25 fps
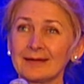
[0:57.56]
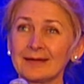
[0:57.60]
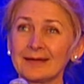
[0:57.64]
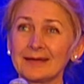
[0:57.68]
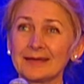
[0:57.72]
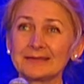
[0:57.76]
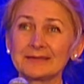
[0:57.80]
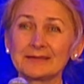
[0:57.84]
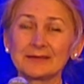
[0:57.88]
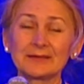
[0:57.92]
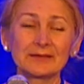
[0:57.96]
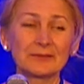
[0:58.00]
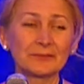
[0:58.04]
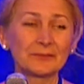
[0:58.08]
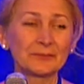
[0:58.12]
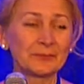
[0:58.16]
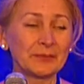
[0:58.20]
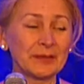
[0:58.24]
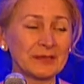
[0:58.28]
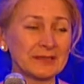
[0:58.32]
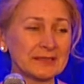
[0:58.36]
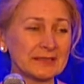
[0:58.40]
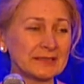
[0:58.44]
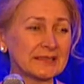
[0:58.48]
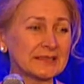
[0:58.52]
as a
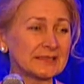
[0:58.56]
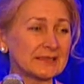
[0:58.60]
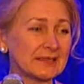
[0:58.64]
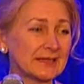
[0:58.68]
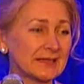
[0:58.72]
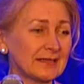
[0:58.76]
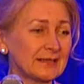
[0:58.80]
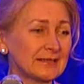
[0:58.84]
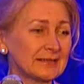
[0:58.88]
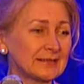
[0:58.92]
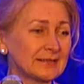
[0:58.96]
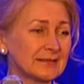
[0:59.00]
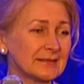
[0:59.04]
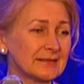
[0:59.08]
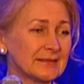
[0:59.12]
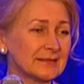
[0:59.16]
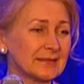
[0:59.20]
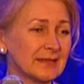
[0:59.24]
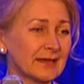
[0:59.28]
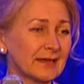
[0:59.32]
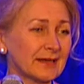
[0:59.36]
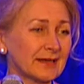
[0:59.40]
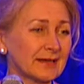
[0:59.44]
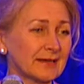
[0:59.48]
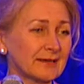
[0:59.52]
basic
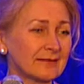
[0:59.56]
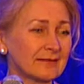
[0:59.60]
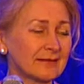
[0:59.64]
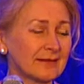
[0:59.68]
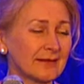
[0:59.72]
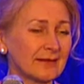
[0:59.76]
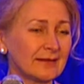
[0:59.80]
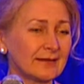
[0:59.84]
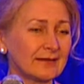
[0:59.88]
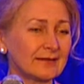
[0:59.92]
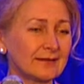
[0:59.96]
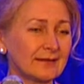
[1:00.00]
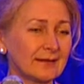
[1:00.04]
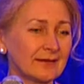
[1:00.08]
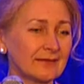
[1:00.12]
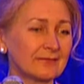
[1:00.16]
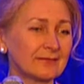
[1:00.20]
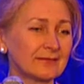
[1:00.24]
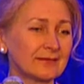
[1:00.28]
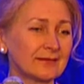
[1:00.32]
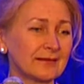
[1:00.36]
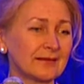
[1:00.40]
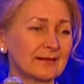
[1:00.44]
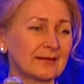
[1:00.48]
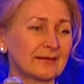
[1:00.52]
scientist, I really
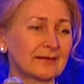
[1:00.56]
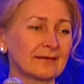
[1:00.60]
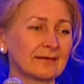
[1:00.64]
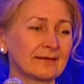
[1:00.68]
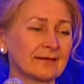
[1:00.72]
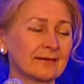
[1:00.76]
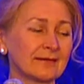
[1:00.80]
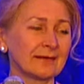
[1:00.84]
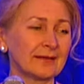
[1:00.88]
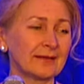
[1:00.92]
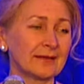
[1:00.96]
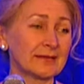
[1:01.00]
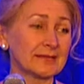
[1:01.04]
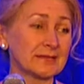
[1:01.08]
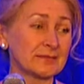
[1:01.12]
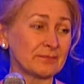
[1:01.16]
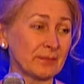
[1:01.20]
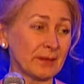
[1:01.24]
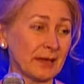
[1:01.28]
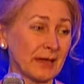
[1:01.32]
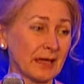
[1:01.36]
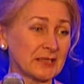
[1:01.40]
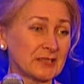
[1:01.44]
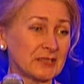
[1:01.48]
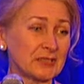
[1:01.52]
never
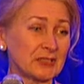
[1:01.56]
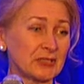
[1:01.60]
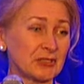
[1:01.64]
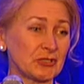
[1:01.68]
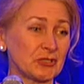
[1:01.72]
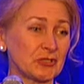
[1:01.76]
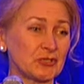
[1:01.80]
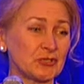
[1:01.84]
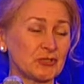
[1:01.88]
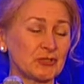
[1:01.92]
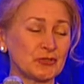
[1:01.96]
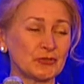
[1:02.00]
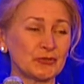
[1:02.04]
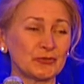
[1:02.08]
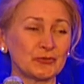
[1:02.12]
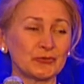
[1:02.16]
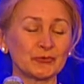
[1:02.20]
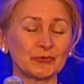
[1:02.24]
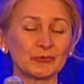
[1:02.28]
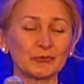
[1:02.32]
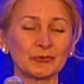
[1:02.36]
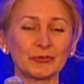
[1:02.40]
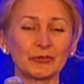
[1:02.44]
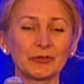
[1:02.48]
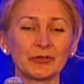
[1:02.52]
expected
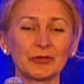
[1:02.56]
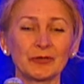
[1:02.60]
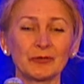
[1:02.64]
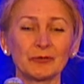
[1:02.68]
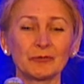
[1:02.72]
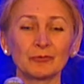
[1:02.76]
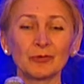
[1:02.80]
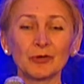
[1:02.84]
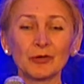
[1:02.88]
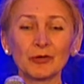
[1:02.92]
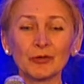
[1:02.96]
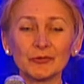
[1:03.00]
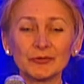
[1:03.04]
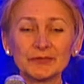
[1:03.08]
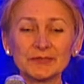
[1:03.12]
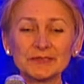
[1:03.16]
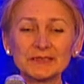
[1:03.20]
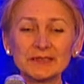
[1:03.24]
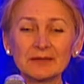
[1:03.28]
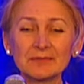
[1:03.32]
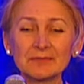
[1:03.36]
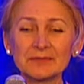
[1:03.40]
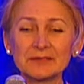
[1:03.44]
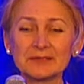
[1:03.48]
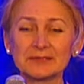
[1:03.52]
to work on
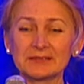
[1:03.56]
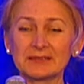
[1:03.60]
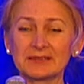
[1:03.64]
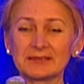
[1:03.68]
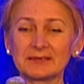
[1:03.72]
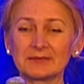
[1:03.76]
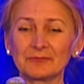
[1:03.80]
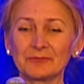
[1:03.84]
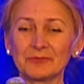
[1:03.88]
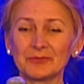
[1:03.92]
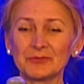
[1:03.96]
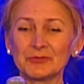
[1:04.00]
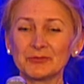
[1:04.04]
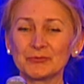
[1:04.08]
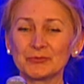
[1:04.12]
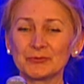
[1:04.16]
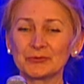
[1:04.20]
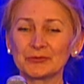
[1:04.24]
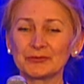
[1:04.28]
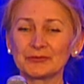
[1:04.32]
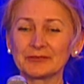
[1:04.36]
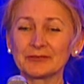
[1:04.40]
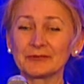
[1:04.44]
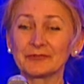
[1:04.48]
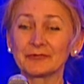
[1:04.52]
something which
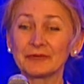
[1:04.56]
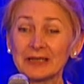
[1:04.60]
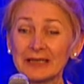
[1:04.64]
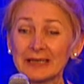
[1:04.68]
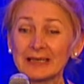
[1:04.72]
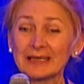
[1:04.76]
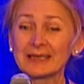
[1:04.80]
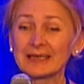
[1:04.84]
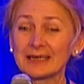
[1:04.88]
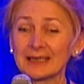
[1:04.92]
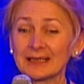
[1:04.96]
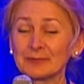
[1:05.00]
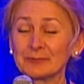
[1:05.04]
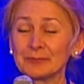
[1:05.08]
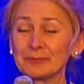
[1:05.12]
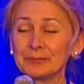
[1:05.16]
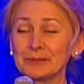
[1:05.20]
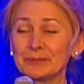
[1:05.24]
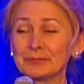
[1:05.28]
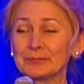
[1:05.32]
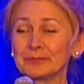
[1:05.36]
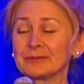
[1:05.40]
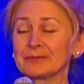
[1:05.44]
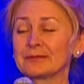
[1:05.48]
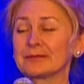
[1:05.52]
will really help
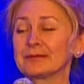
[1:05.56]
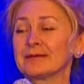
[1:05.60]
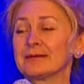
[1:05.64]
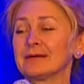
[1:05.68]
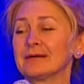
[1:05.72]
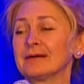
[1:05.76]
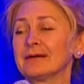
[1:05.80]
people.